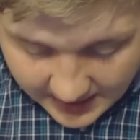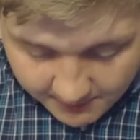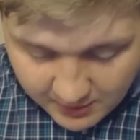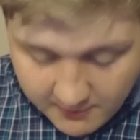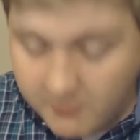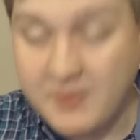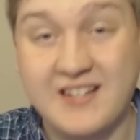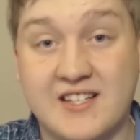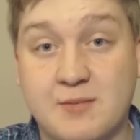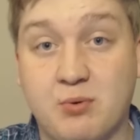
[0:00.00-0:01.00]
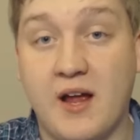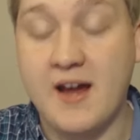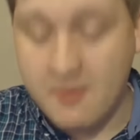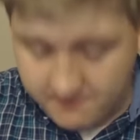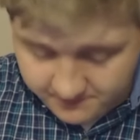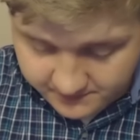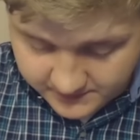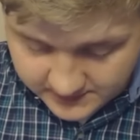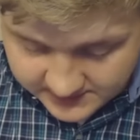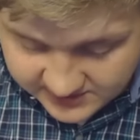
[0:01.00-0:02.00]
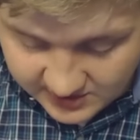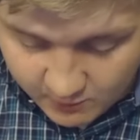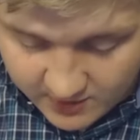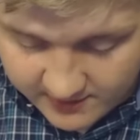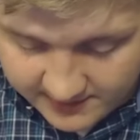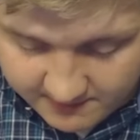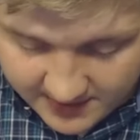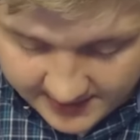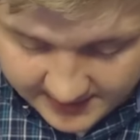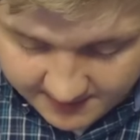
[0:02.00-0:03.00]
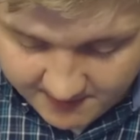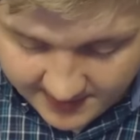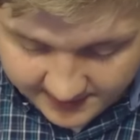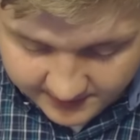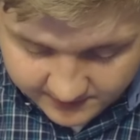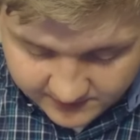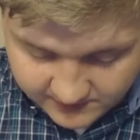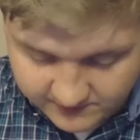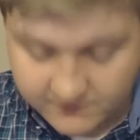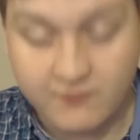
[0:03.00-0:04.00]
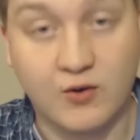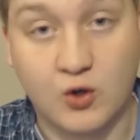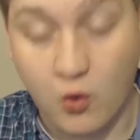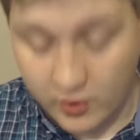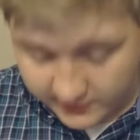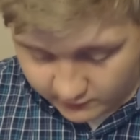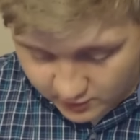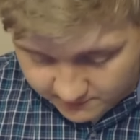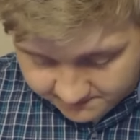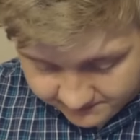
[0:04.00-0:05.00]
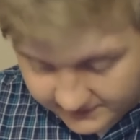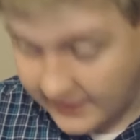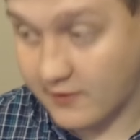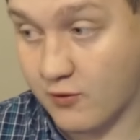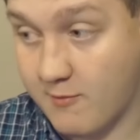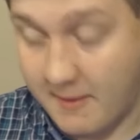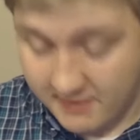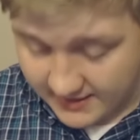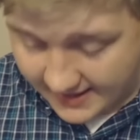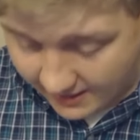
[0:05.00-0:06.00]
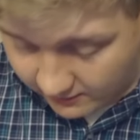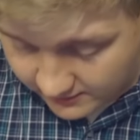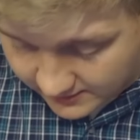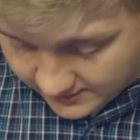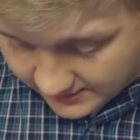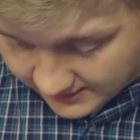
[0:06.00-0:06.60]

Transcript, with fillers: I'll probably display them somewhere in my recording room, in the room I'm in now.